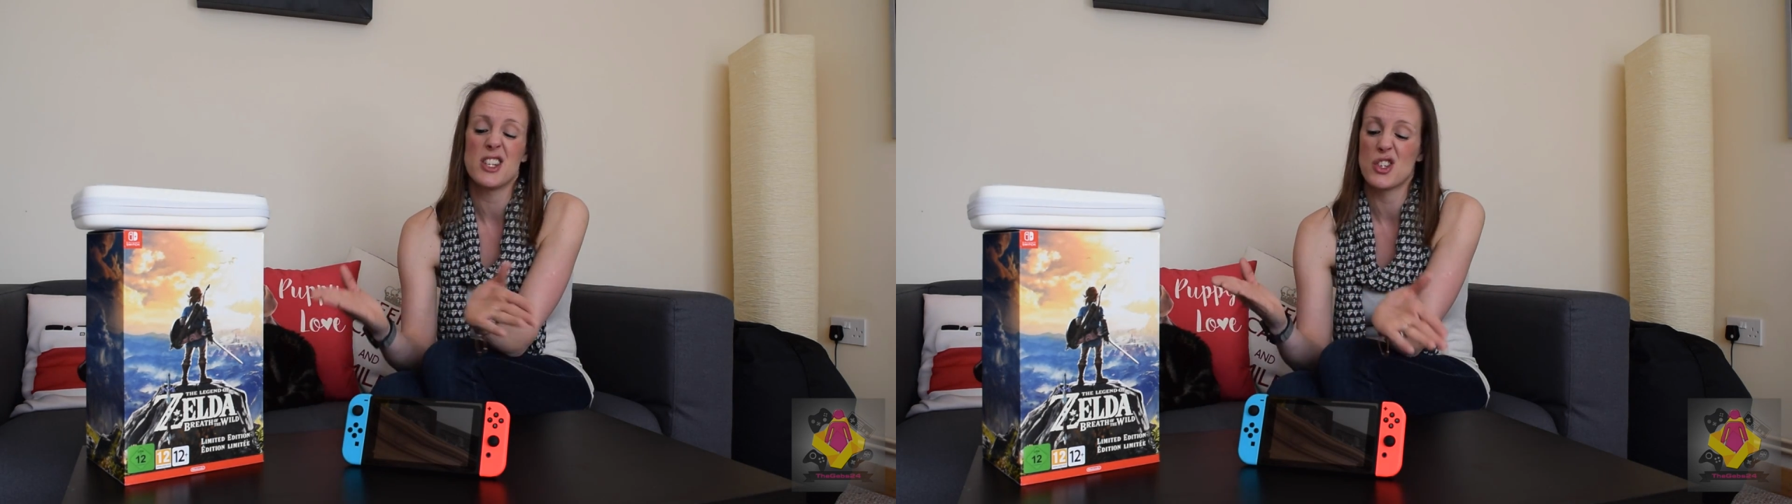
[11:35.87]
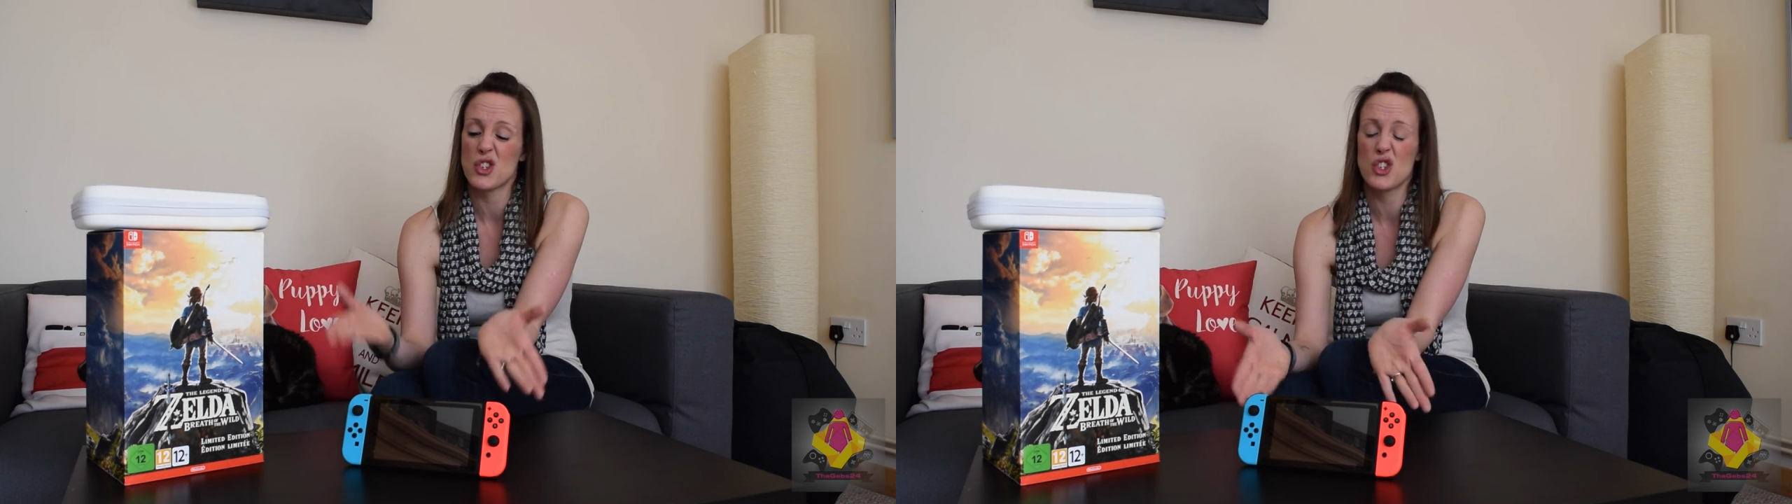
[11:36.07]

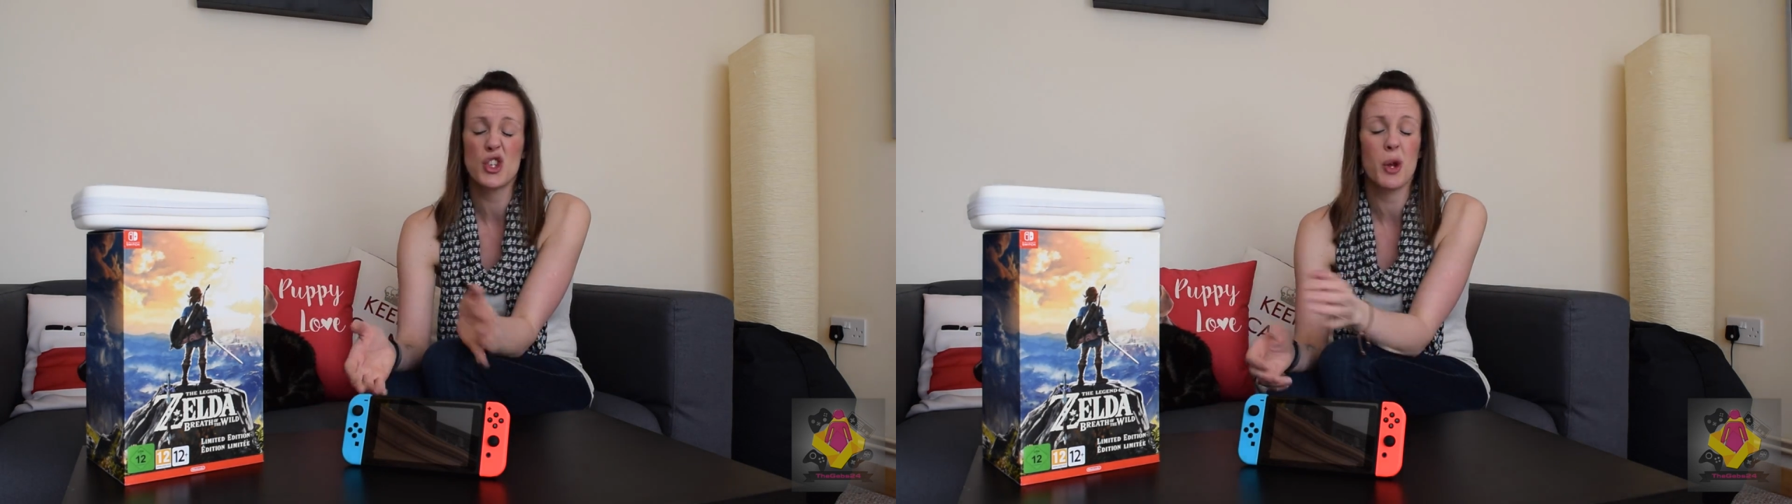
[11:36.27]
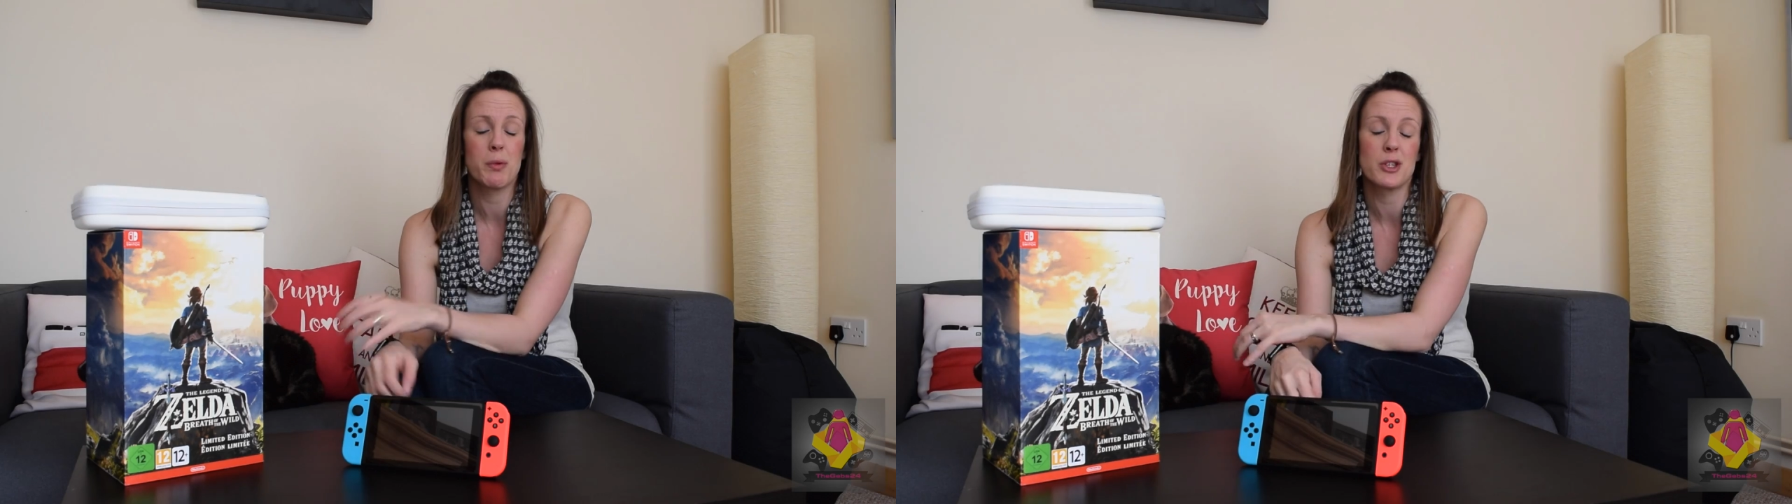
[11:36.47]
It's just
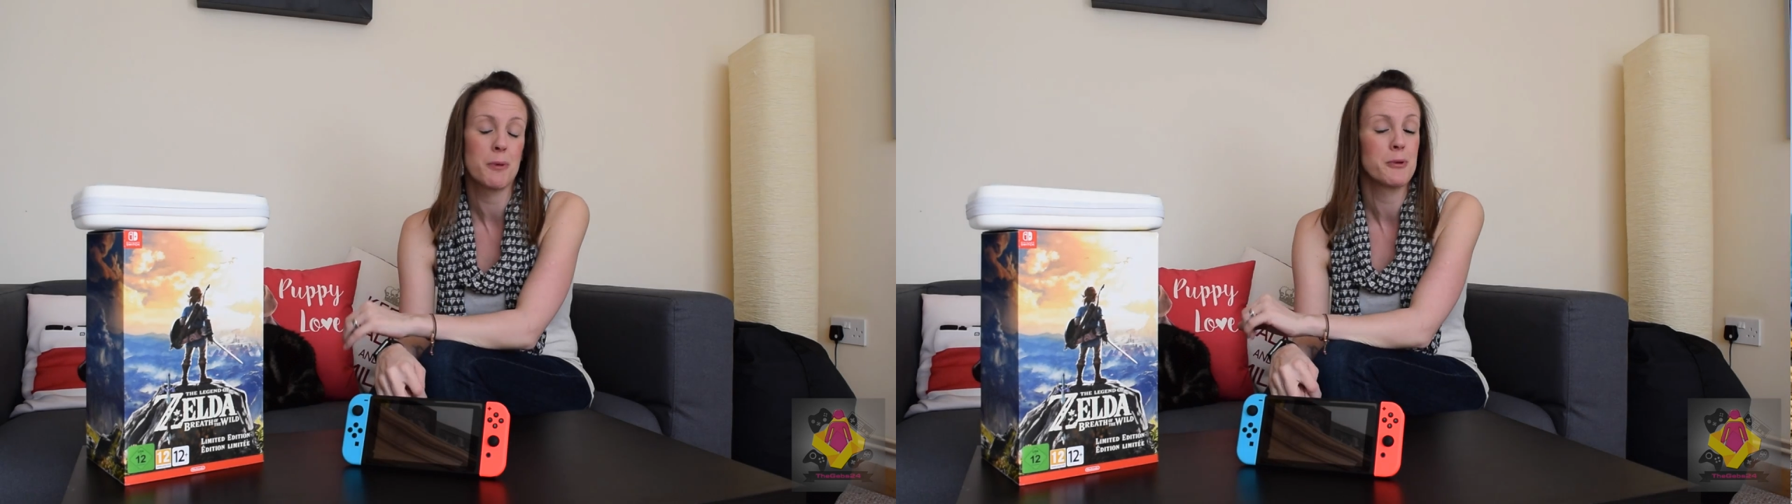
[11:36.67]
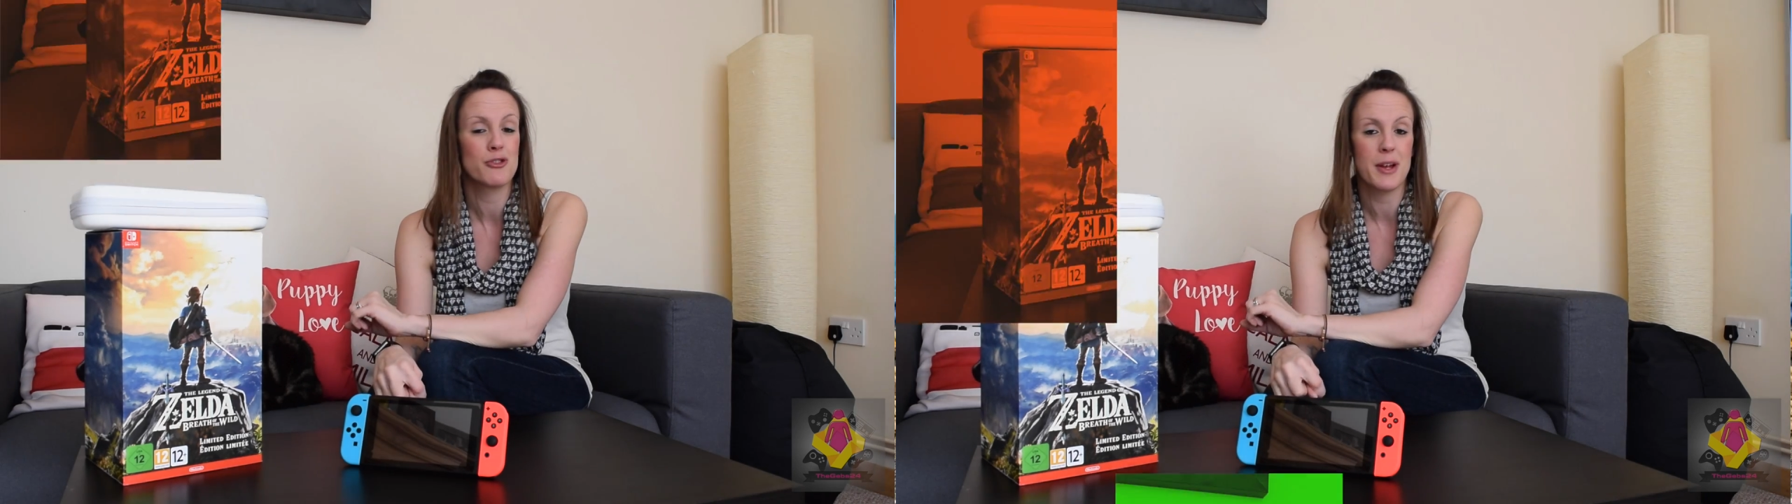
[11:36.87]
super,
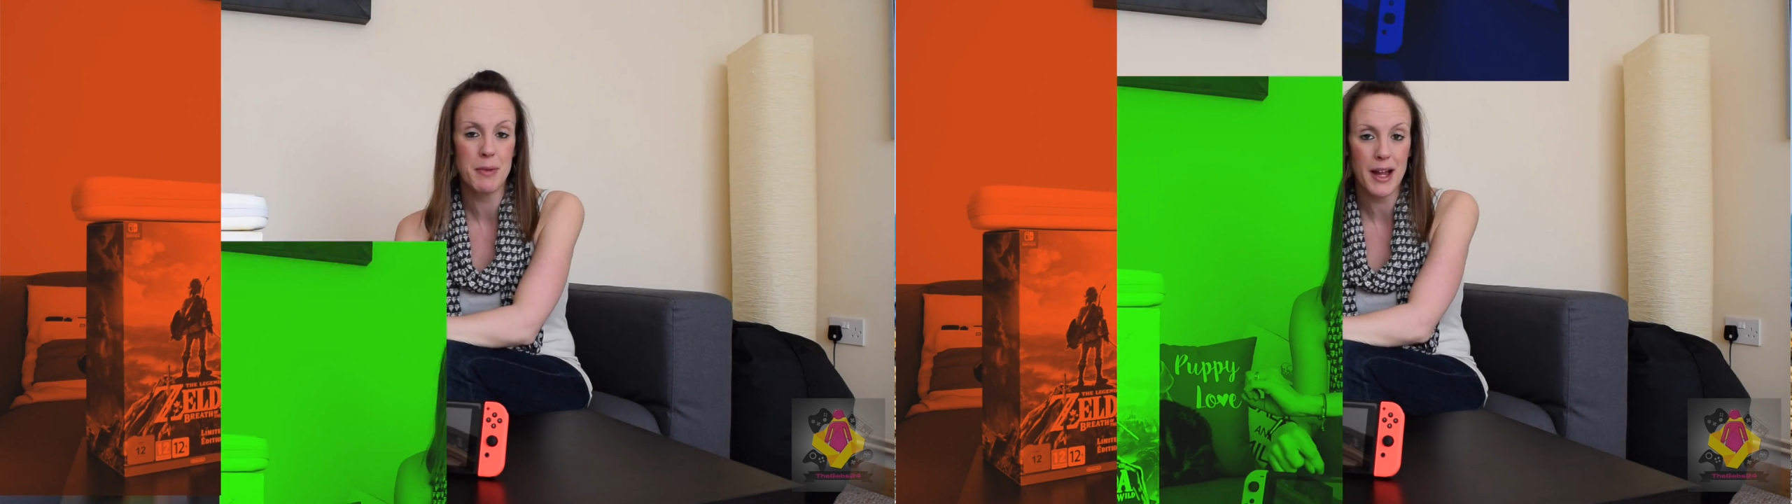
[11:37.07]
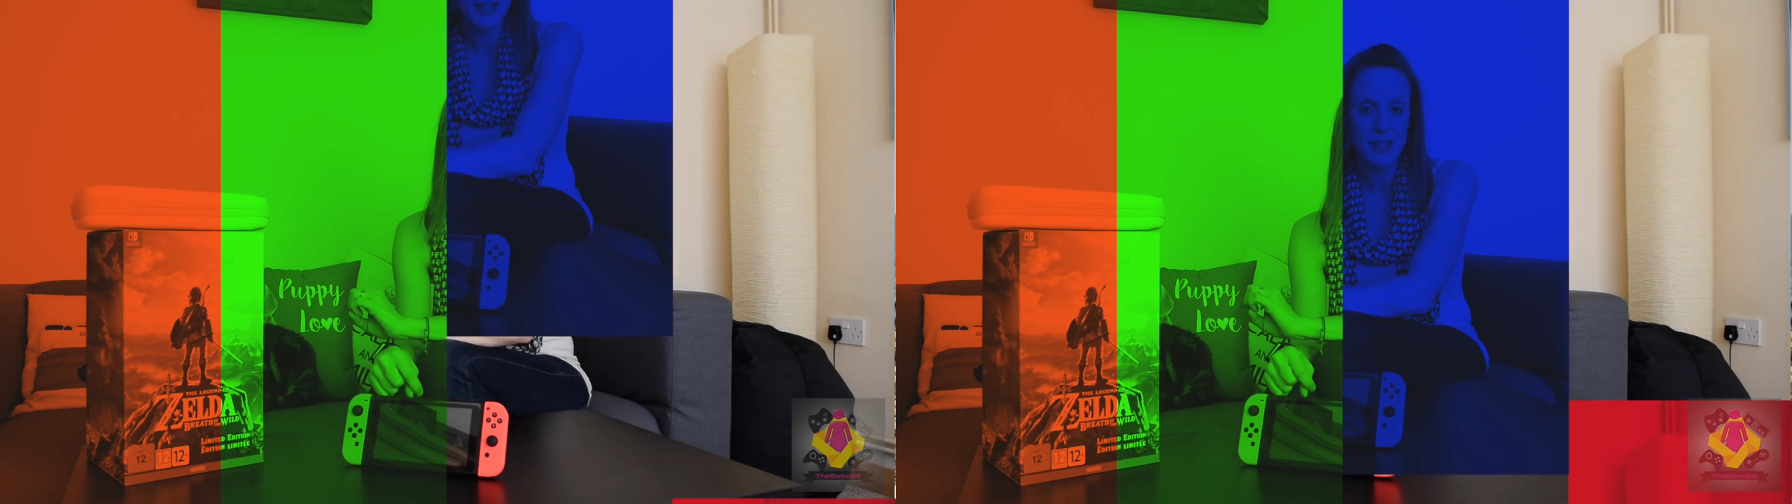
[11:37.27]
super
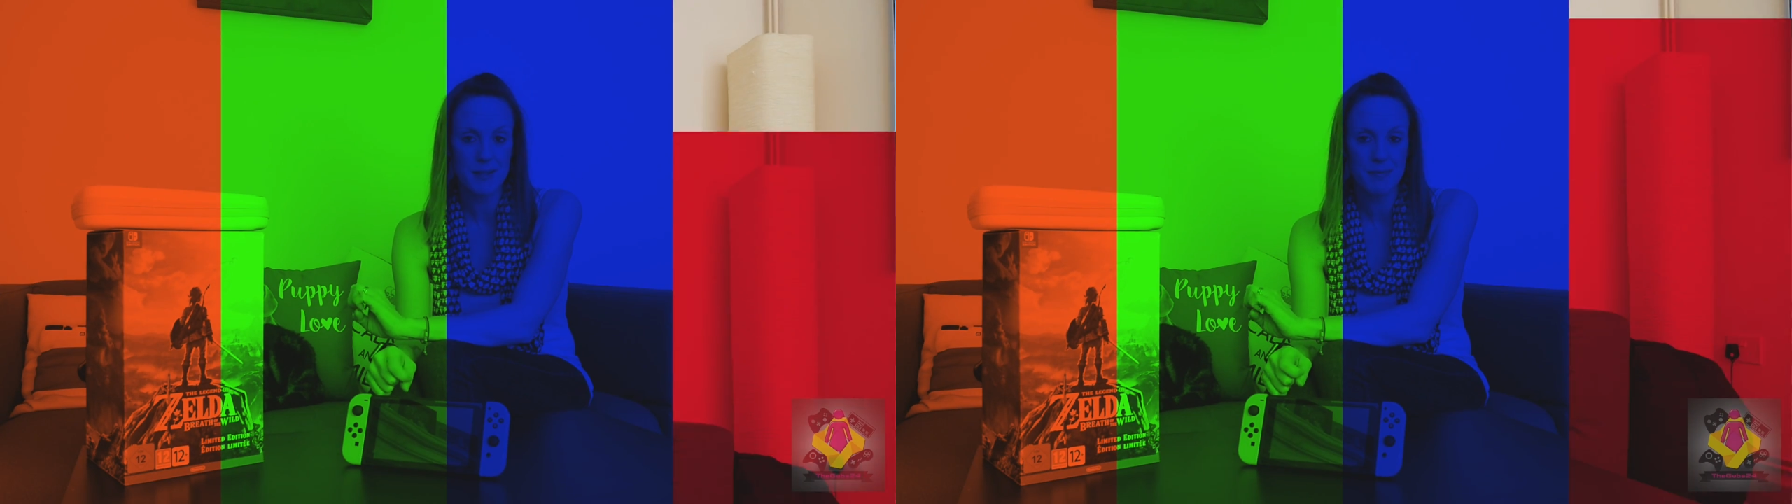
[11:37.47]
streamlined.